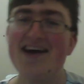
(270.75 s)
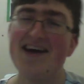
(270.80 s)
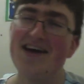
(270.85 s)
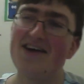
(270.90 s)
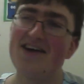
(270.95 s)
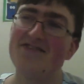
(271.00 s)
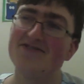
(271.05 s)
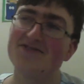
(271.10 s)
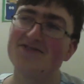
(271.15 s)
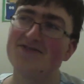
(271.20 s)

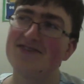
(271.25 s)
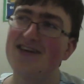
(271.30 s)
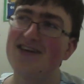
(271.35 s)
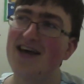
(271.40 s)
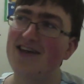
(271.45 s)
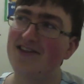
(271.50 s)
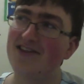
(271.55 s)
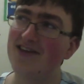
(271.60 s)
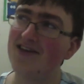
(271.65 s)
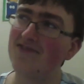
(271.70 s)
It was
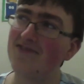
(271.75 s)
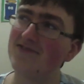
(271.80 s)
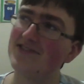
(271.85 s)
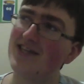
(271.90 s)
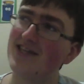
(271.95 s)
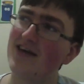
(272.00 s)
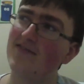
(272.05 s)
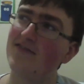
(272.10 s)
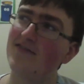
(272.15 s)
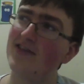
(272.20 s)
I think it was
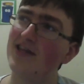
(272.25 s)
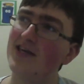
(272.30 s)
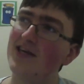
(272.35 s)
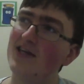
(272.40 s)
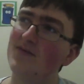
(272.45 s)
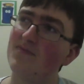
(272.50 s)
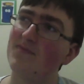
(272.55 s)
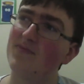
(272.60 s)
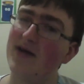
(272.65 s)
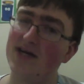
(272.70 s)
definitely
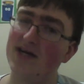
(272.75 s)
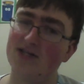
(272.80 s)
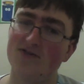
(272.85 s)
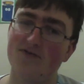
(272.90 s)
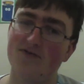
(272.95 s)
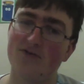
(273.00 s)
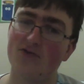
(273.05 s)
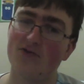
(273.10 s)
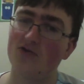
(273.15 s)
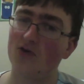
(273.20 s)
the best
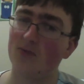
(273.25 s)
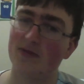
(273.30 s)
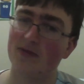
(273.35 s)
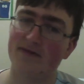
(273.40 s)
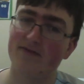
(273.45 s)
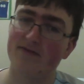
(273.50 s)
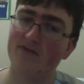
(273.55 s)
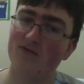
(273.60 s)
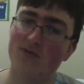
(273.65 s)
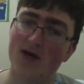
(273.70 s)
4-drop they've
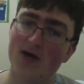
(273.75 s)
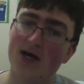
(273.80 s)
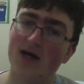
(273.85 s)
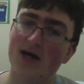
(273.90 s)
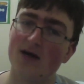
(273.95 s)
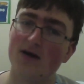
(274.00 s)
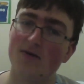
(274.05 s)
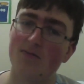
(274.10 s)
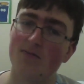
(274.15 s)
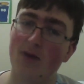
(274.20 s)
ever made,
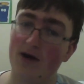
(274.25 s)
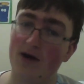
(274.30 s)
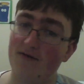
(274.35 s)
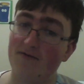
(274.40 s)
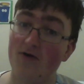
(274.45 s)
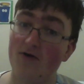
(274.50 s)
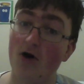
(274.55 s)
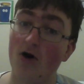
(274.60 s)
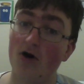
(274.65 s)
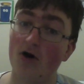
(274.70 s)
by
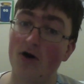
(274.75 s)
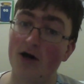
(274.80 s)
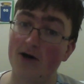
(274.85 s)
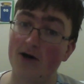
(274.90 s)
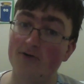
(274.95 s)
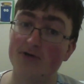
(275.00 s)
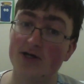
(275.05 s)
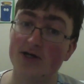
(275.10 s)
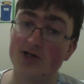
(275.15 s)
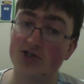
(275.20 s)
far, I
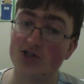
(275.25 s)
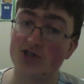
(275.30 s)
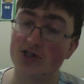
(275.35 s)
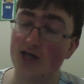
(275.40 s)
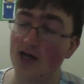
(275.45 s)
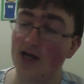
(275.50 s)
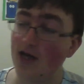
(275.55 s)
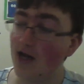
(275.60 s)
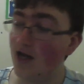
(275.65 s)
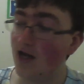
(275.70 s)
would actually
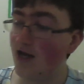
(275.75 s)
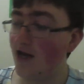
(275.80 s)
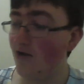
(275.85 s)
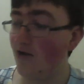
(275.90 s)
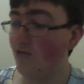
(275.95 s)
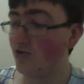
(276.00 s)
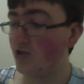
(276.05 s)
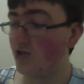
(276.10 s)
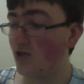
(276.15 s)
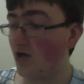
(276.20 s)
say. It
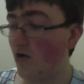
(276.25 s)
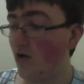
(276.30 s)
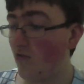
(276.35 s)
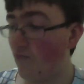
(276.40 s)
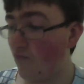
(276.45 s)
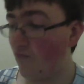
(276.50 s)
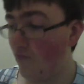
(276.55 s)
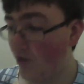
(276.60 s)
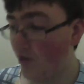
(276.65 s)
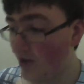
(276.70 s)
was
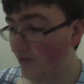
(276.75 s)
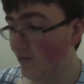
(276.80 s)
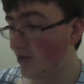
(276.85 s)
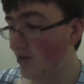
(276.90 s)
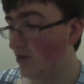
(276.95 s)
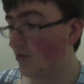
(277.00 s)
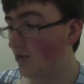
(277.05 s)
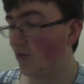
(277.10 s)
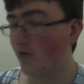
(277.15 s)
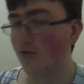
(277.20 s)

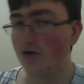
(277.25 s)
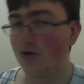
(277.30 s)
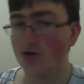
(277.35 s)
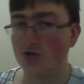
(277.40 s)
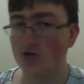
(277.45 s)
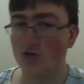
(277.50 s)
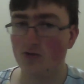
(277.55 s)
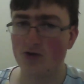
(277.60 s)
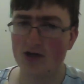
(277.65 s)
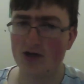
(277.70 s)
really good
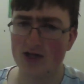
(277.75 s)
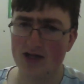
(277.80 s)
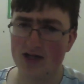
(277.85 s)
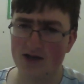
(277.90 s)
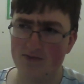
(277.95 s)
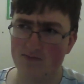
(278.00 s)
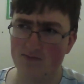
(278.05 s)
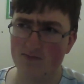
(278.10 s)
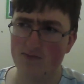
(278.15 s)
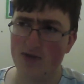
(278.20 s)
creature, one of
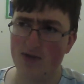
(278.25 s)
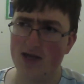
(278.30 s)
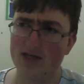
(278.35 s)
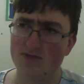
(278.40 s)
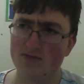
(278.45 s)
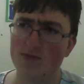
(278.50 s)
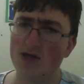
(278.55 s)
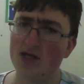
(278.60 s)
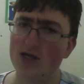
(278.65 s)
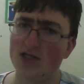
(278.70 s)
the
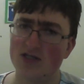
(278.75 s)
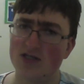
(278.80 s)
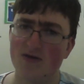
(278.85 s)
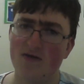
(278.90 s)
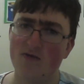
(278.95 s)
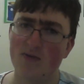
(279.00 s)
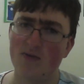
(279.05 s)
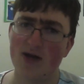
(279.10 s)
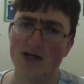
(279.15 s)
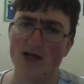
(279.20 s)
best minions they've
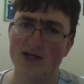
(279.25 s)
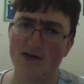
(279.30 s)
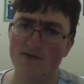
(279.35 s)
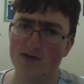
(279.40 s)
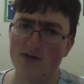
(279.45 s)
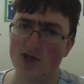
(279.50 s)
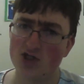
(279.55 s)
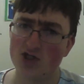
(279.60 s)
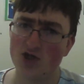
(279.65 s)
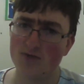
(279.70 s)
ever made,
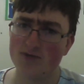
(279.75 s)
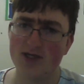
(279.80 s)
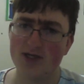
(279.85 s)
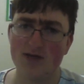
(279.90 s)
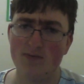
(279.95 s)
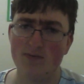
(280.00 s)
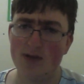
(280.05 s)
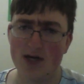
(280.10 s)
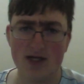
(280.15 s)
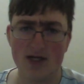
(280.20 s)
definitely top
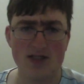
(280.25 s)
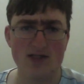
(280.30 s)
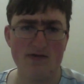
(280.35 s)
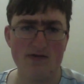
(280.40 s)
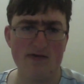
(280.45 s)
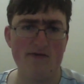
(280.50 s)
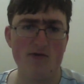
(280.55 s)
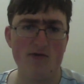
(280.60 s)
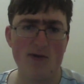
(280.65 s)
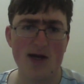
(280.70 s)
10 minions they've
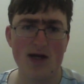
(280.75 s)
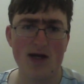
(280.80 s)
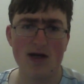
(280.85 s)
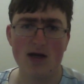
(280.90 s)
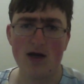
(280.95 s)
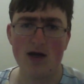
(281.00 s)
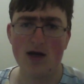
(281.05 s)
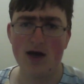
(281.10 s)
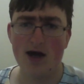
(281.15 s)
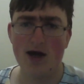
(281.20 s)
ever made.
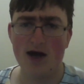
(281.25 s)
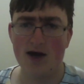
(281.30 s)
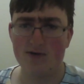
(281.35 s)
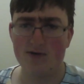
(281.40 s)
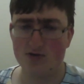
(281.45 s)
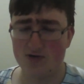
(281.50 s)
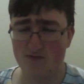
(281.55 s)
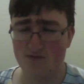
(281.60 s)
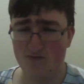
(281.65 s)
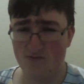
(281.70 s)
It
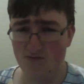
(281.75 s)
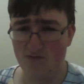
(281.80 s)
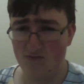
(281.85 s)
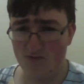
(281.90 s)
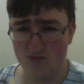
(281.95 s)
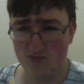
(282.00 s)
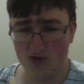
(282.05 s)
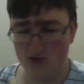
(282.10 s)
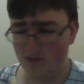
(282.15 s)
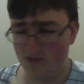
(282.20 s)
was a
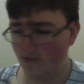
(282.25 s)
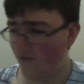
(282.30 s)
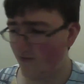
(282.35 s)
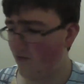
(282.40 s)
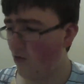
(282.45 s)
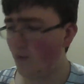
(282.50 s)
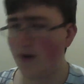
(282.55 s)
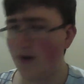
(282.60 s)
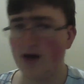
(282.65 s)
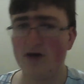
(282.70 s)

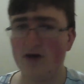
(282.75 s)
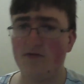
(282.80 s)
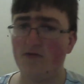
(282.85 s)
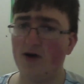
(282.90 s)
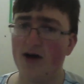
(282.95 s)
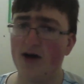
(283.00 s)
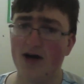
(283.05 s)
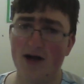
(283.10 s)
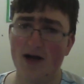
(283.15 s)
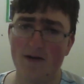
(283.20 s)
format
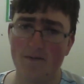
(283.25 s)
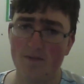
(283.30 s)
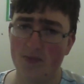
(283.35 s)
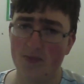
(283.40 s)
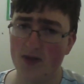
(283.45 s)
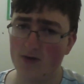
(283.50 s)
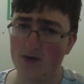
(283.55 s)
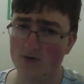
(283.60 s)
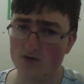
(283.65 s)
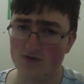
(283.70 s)
defining,
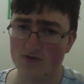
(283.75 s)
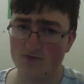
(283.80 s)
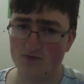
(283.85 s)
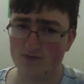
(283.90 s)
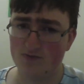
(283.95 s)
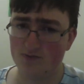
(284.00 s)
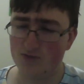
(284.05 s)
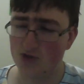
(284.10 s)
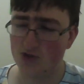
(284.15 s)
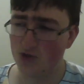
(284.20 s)
it was
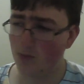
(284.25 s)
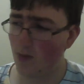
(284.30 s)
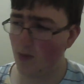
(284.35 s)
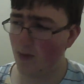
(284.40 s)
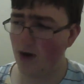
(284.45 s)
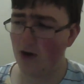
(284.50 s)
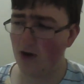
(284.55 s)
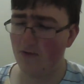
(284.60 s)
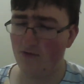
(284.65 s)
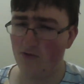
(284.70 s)
super
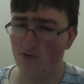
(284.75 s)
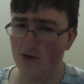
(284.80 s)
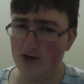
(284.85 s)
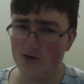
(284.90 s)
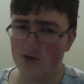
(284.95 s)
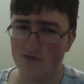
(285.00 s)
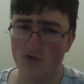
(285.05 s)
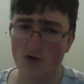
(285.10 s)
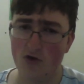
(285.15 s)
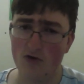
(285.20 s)
powerful, it
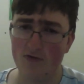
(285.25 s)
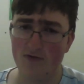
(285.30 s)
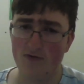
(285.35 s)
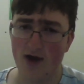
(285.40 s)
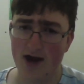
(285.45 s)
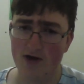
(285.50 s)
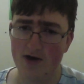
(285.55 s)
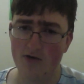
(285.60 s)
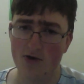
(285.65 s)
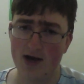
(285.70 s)
drove
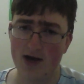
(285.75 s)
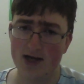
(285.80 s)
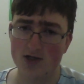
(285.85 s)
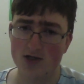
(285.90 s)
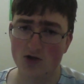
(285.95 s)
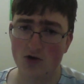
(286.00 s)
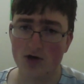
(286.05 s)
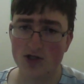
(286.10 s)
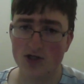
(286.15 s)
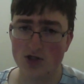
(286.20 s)
aggro decks
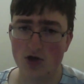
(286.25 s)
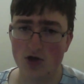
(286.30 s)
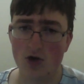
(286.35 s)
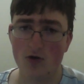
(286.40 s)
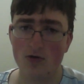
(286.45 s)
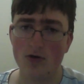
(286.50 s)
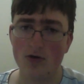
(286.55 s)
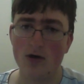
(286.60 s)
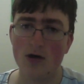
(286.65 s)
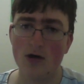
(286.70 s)
on its
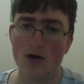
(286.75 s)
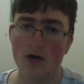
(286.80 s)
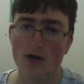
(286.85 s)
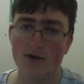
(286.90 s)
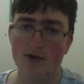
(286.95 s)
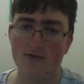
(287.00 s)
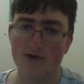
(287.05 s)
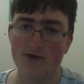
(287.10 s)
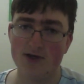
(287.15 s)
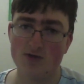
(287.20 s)
own,
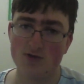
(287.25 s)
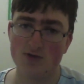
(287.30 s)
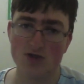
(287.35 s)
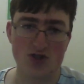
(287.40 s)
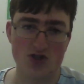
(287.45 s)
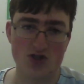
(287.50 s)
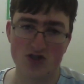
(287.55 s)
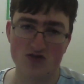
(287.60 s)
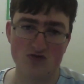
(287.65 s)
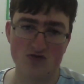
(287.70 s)
the rest would
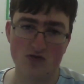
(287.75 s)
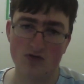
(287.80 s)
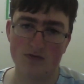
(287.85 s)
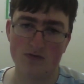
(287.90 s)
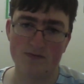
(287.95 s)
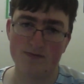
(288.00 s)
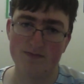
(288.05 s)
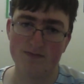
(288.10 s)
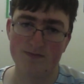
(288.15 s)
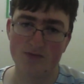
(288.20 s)
just
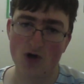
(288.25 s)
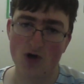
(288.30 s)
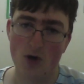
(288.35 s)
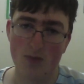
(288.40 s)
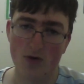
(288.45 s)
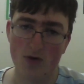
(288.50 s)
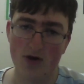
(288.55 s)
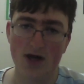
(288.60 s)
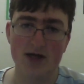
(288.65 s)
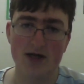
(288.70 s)
control
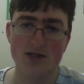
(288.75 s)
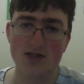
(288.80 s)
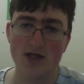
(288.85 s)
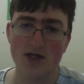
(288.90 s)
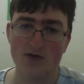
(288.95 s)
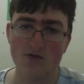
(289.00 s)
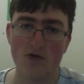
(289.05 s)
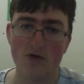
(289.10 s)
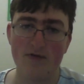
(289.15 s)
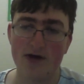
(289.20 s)
combo decks.
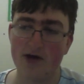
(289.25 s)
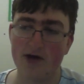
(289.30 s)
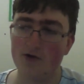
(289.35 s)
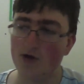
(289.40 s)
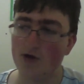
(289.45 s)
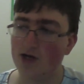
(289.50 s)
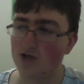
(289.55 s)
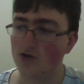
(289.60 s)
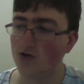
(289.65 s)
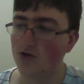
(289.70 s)
It drove aggro
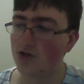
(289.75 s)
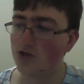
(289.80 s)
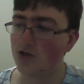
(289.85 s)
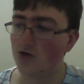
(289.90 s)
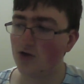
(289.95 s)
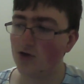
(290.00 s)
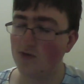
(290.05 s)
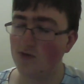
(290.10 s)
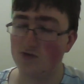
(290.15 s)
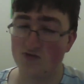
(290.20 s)
decks on its
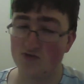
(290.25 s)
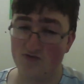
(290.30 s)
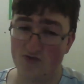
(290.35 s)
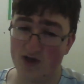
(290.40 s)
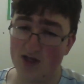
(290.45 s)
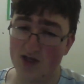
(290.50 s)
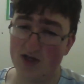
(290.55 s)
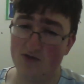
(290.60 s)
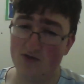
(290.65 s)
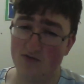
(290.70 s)
own, it was
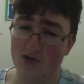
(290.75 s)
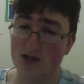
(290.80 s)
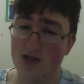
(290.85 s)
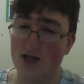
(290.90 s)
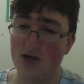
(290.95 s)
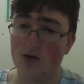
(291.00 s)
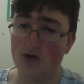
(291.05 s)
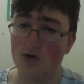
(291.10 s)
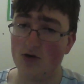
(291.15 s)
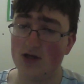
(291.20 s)
really
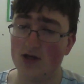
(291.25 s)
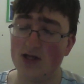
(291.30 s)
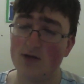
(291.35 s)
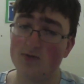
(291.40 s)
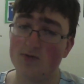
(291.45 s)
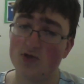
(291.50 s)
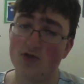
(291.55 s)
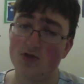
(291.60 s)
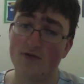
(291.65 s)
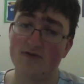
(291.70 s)
good, and then it
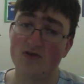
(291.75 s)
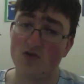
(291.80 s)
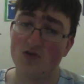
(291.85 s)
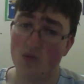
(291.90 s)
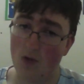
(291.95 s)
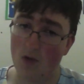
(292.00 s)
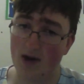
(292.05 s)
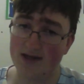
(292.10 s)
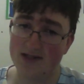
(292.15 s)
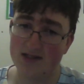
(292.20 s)
was nerfed
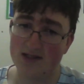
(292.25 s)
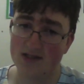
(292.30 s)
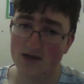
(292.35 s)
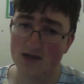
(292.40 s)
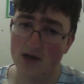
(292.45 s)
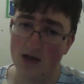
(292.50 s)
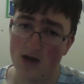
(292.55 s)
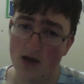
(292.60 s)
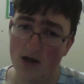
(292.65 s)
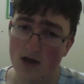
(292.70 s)
twice.
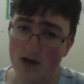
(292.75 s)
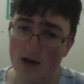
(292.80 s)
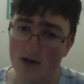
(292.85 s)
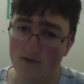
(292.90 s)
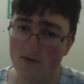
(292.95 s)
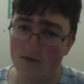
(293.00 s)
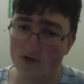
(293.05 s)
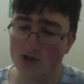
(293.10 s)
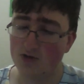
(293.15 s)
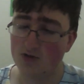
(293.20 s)

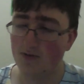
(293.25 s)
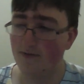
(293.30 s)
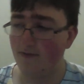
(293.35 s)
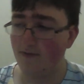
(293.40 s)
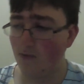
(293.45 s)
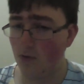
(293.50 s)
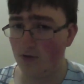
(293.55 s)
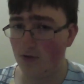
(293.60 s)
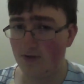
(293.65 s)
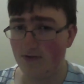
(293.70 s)
First to a
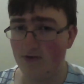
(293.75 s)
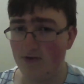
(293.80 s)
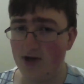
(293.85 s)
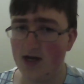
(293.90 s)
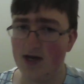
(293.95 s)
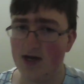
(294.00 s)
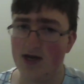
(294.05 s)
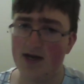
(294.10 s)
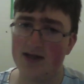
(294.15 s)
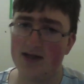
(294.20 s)

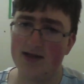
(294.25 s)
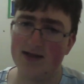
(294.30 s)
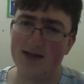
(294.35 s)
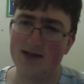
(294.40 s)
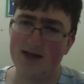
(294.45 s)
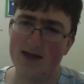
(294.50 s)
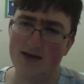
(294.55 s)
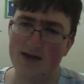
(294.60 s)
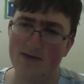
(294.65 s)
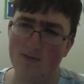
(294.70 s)
4-3, and
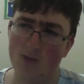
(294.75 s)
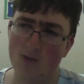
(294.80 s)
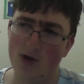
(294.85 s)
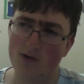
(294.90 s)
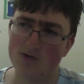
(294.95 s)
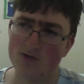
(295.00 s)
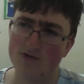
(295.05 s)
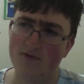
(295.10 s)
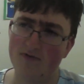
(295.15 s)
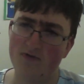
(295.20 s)
when it
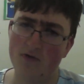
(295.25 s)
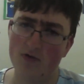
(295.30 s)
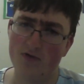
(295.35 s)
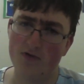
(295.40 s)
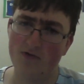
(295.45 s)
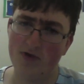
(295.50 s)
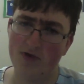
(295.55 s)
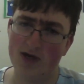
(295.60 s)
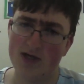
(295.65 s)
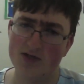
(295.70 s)
was a
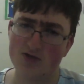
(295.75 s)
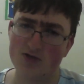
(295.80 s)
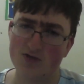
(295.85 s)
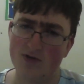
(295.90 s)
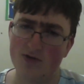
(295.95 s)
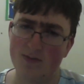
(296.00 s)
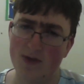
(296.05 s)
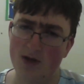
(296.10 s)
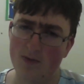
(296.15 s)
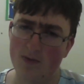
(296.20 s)
4-3 it
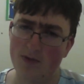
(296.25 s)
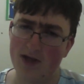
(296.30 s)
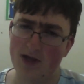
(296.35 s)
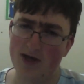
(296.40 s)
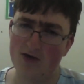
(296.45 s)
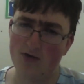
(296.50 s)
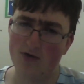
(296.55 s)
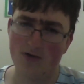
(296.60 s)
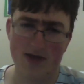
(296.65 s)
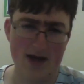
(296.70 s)
saw a bit of
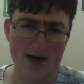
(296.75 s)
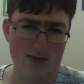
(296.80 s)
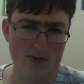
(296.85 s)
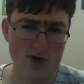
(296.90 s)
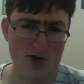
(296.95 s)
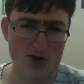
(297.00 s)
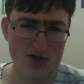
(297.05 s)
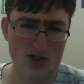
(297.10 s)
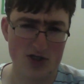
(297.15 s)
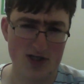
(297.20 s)
play, not that
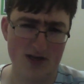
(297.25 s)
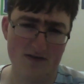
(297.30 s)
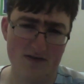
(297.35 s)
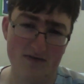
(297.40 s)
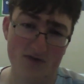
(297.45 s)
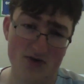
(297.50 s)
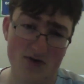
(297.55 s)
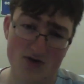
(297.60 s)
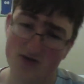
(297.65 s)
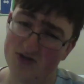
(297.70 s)
much, and then a
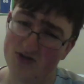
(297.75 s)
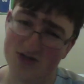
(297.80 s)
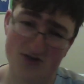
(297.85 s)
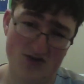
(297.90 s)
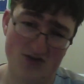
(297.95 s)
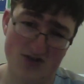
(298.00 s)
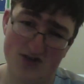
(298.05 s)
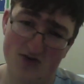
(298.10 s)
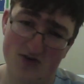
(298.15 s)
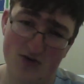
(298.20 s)
4-2 just saw
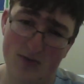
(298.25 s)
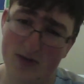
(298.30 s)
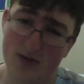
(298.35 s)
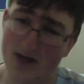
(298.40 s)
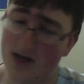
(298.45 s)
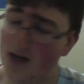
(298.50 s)
0 play.